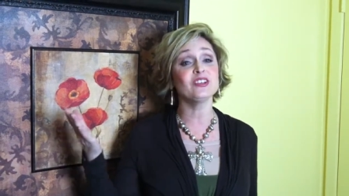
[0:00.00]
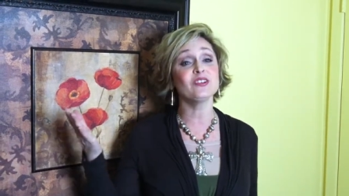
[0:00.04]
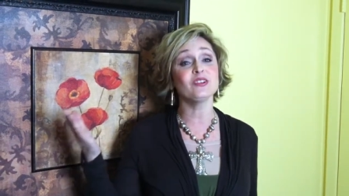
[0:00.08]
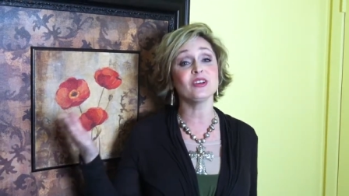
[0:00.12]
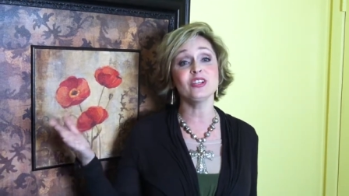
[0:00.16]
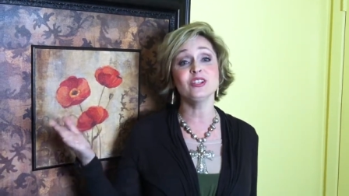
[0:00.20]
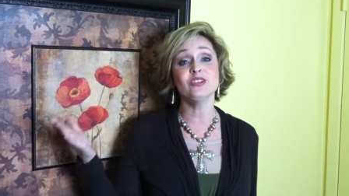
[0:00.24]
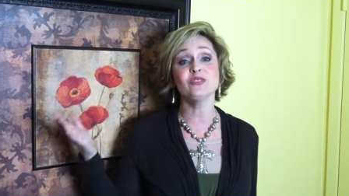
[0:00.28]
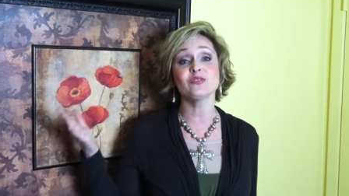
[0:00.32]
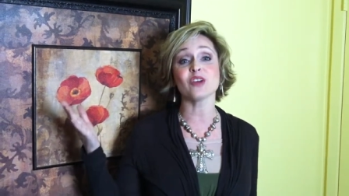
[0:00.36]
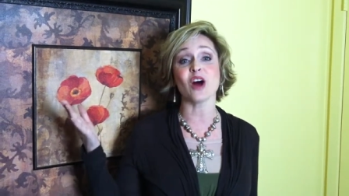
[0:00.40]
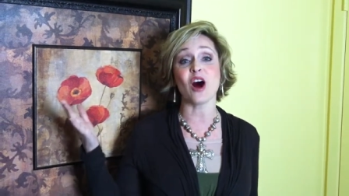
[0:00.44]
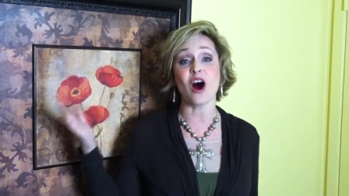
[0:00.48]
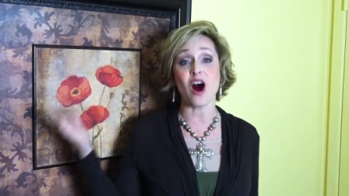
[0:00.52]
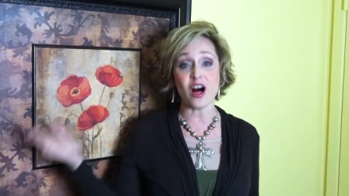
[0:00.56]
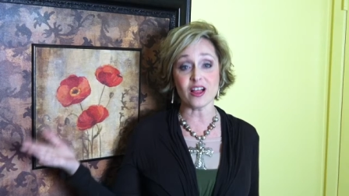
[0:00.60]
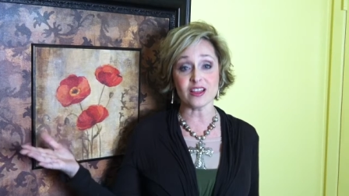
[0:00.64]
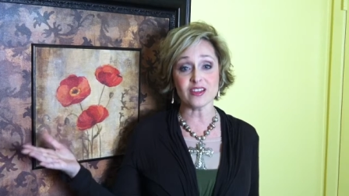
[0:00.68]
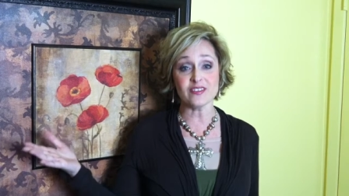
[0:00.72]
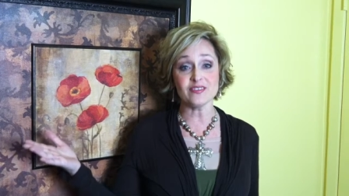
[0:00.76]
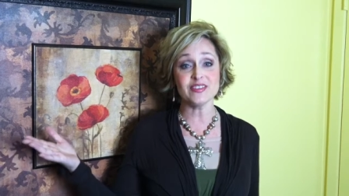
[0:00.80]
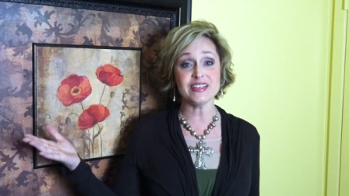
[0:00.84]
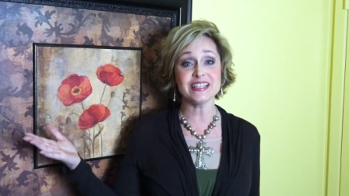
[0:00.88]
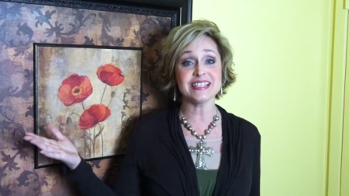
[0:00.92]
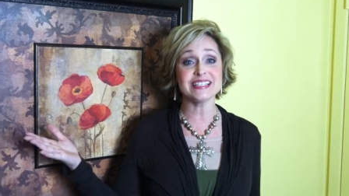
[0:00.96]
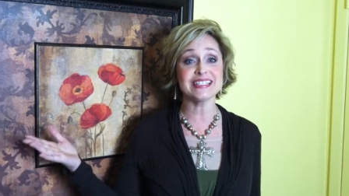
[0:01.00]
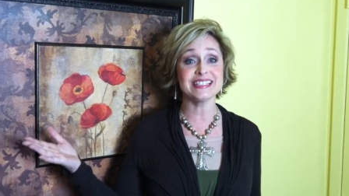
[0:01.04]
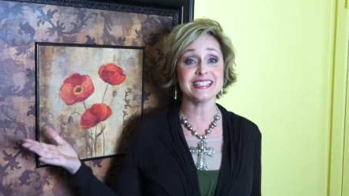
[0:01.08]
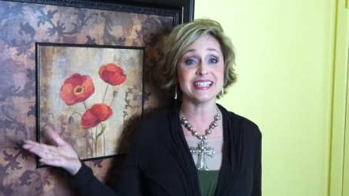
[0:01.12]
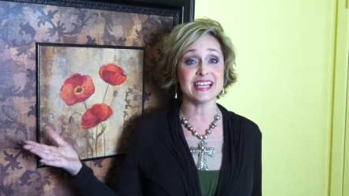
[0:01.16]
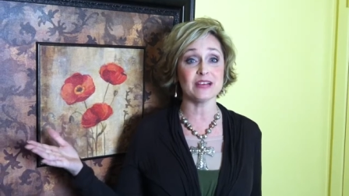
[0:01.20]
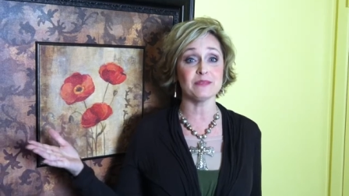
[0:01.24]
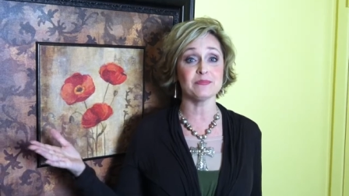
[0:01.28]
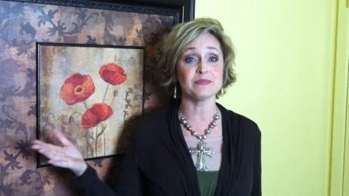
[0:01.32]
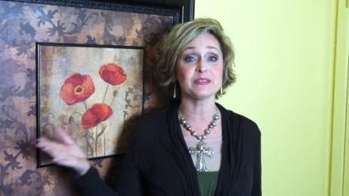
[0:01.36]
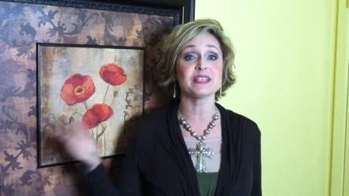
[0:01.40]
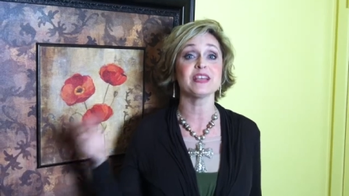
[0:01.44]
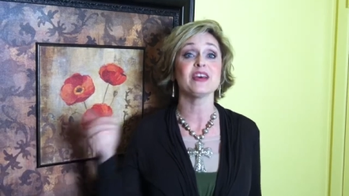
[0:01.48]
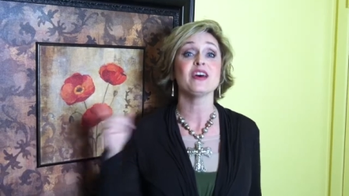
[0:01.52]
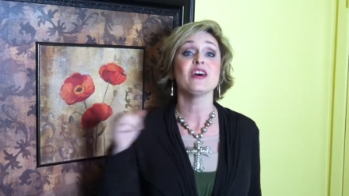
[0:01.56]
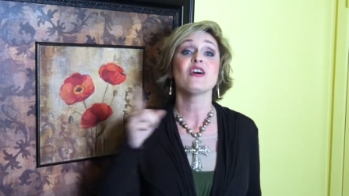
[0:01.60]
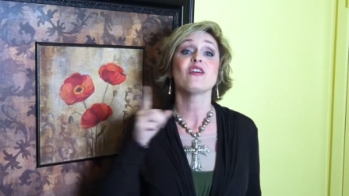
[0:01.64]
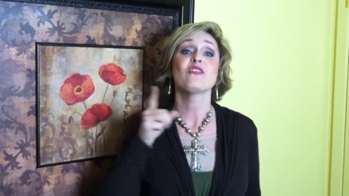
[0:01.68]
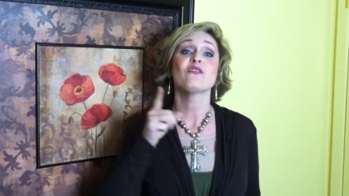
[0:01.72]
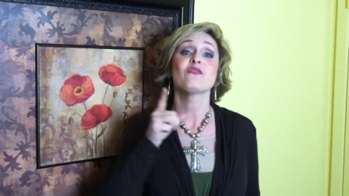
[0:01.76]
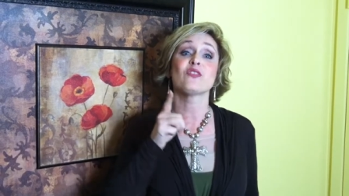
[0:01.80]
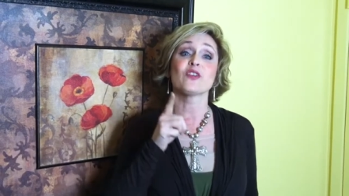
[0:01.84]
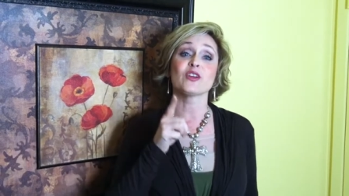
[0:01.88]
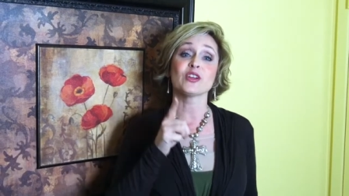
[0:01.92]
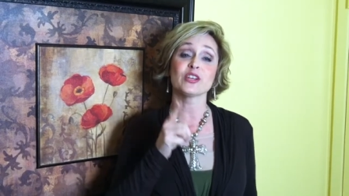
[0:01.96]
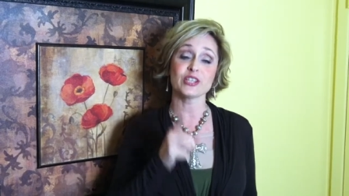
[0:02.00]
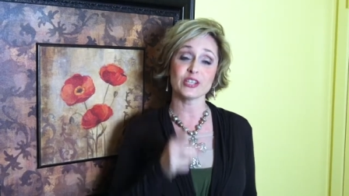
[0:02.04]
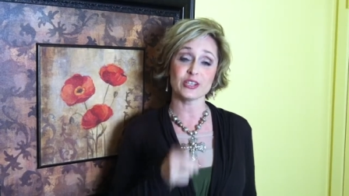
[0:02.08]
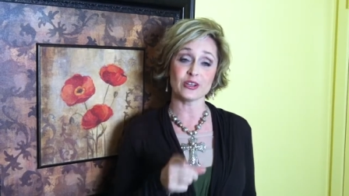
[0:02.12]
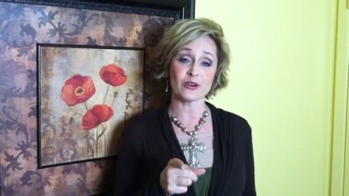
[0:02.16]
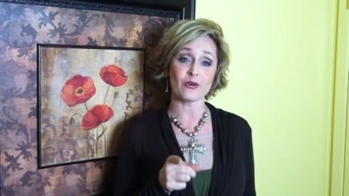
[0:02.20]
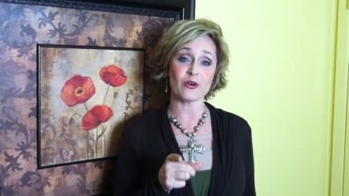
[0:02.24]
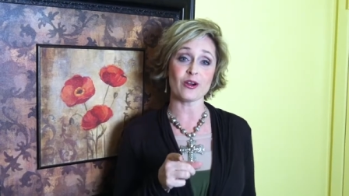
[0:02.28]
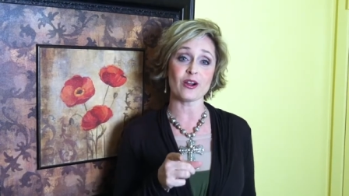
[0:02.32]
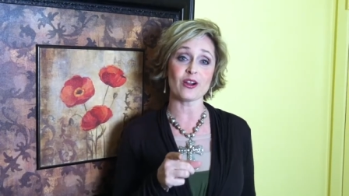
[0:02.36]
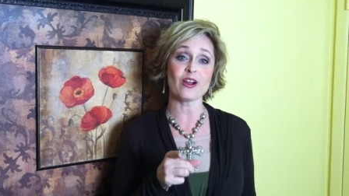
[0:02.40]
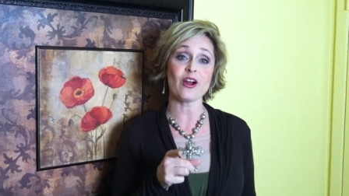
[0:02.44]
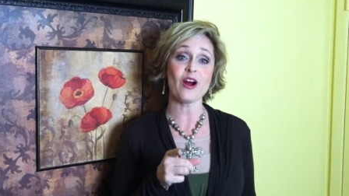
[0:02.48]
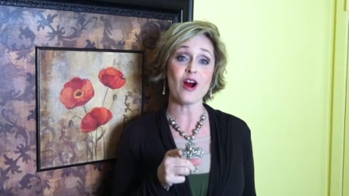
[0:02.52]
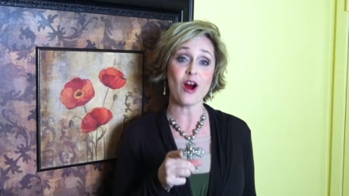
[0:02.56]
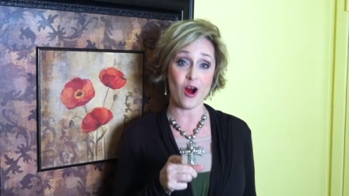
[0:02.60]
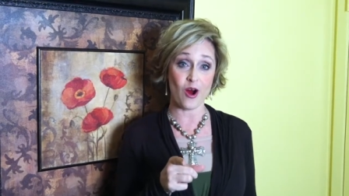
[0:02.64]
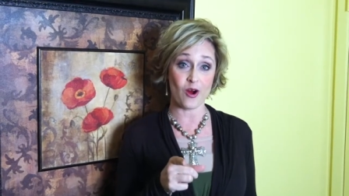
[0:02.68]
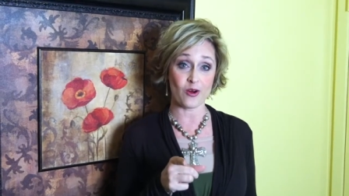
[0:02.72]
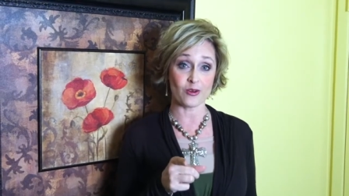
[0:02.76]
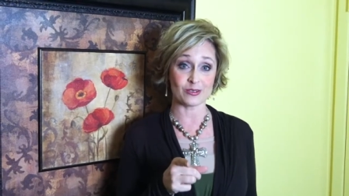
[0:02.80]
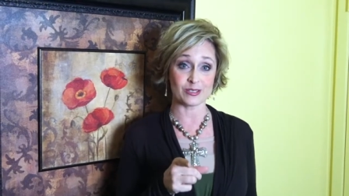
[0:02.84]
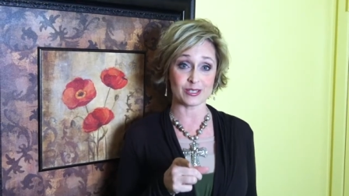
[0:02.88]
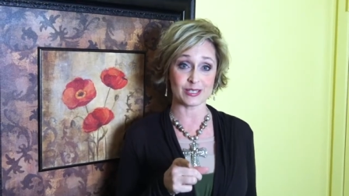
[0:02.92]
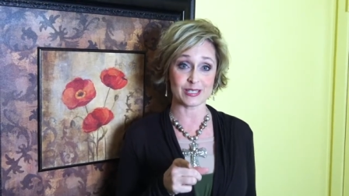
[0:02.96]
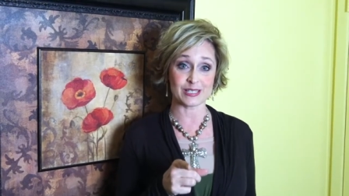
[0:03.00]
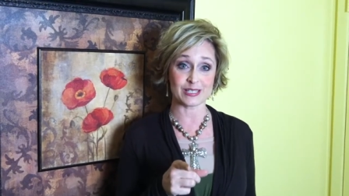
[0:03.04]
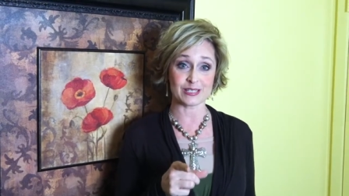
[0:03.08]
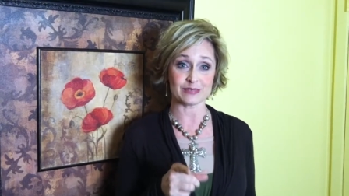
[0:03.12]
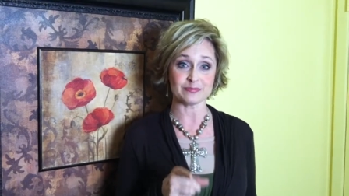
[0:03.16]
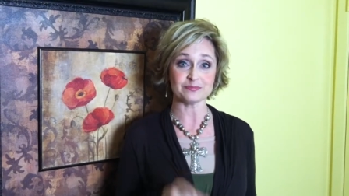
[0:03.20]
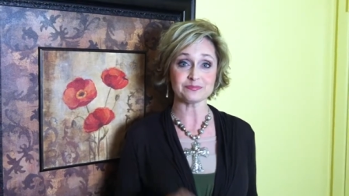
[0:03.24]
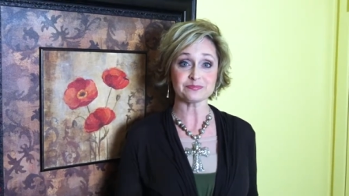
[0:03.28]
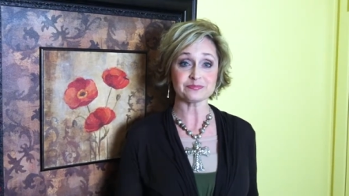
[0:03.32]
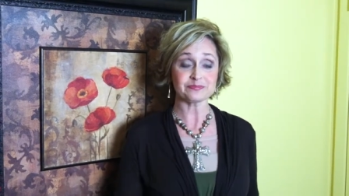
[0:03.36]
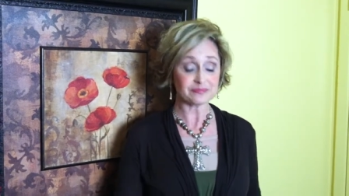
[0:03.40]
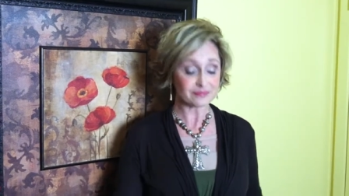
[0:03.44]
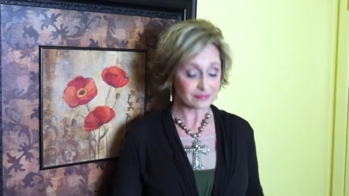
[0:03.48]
You can use all of these tips for your hosts.